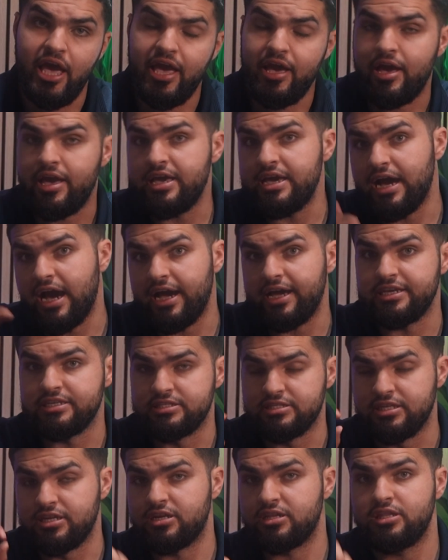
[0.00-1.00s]
AI
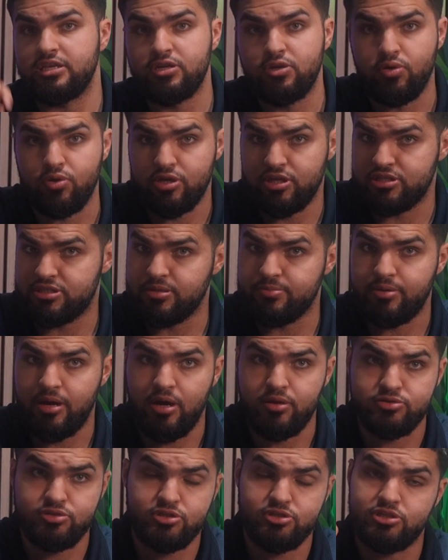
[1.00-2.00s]
is literally going into
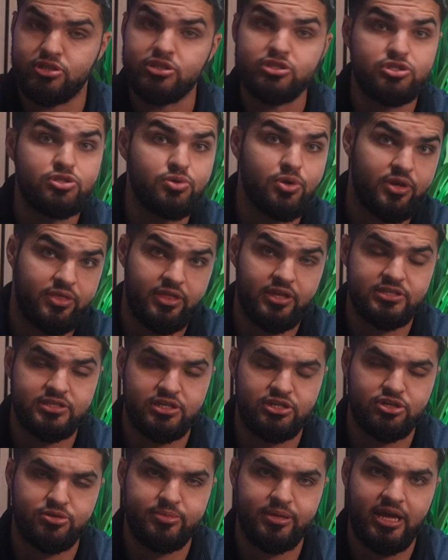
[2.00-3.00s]
browsers, it's doing things
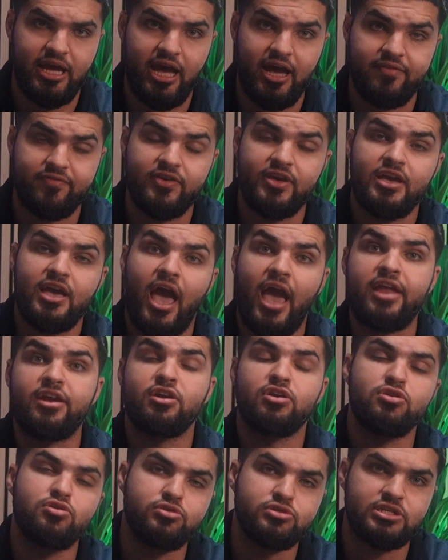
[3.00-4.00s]
on your behalf, and
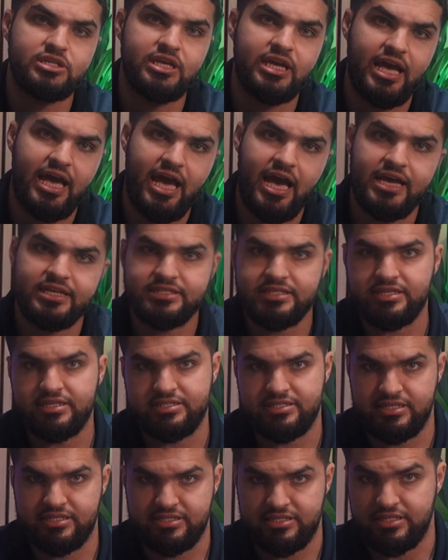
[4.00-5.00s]
you're using it as an
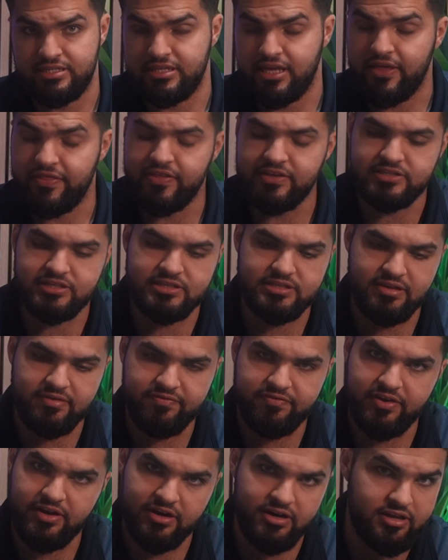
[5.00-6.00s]
assistant. And this is
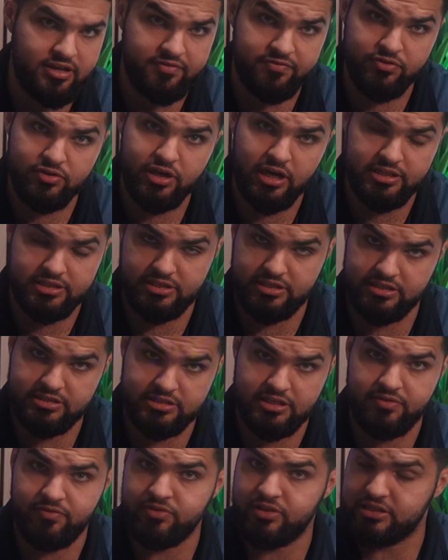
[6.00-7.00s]
if you got to
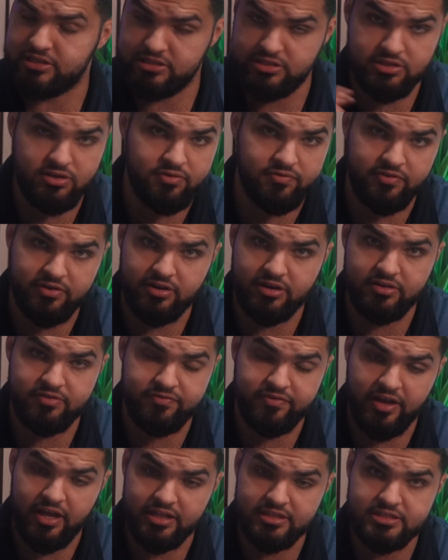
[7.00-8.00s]
this level, that's still very
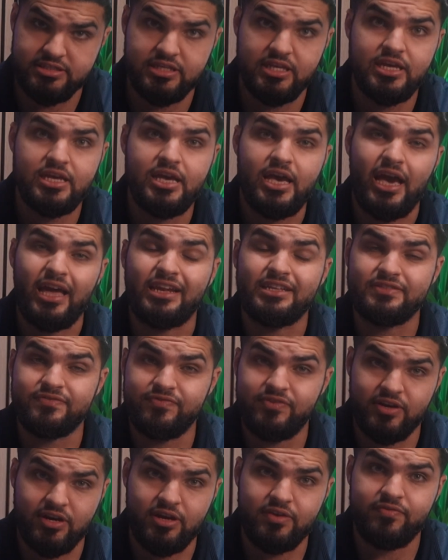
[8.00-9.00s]
advanced, and it's
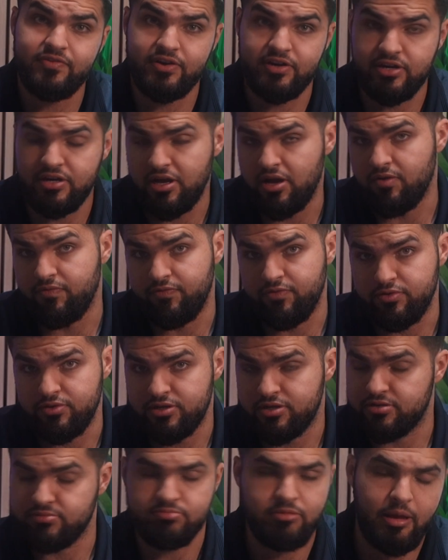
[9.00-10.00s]
very, very helpful in
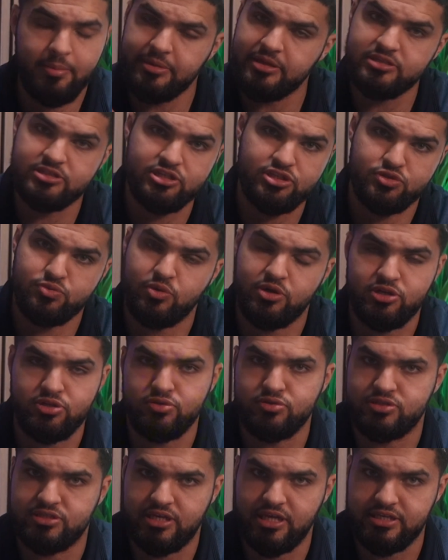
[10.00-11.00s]
here. I mean, just one
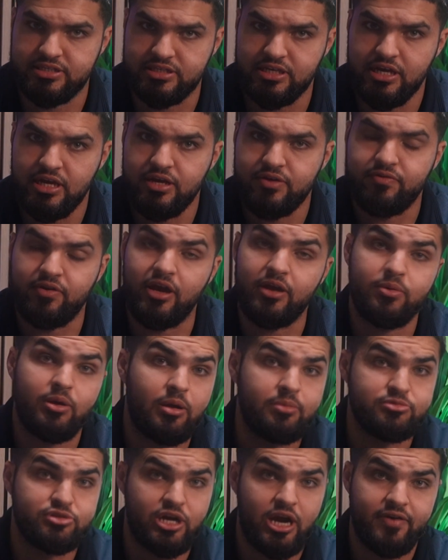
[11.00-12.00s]
use case, right?
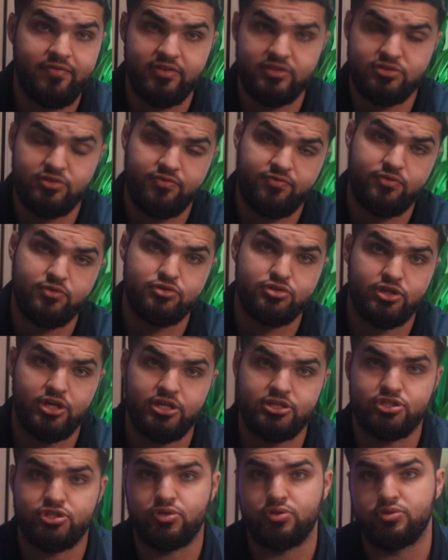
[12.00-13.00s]
I'm traveling to a few
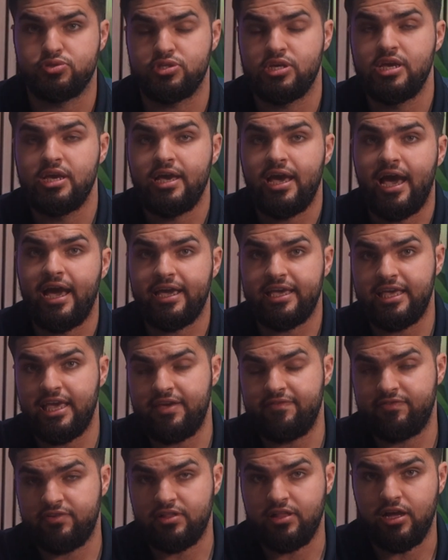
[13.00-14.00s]
trade shows. I
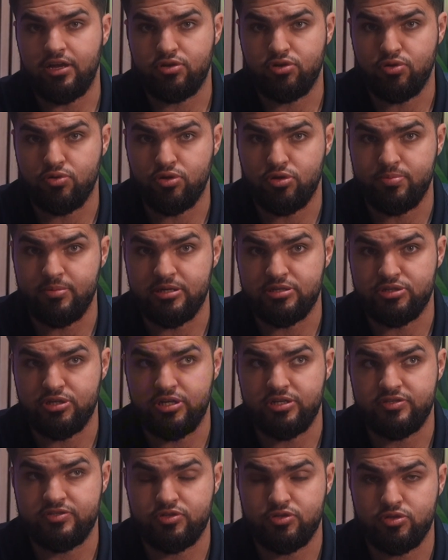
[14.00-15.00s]
gave Claude Cowork my
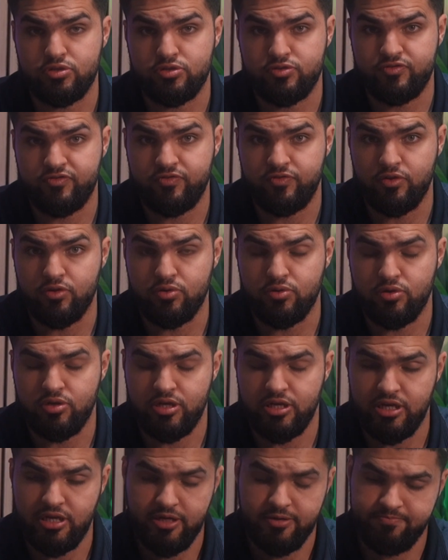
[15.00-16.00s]
trade
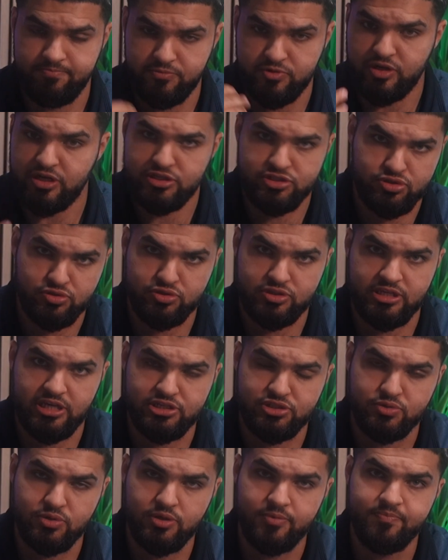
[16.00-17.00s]
show
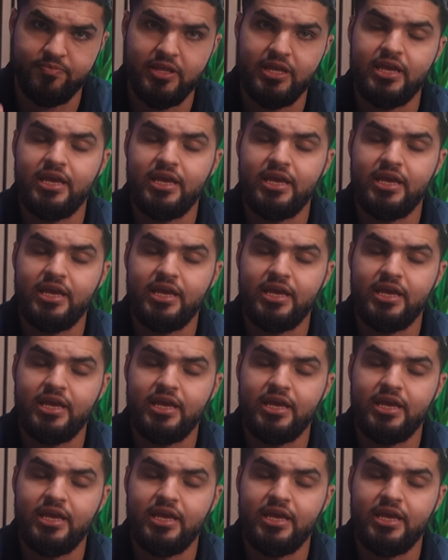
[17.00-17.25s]
schedule,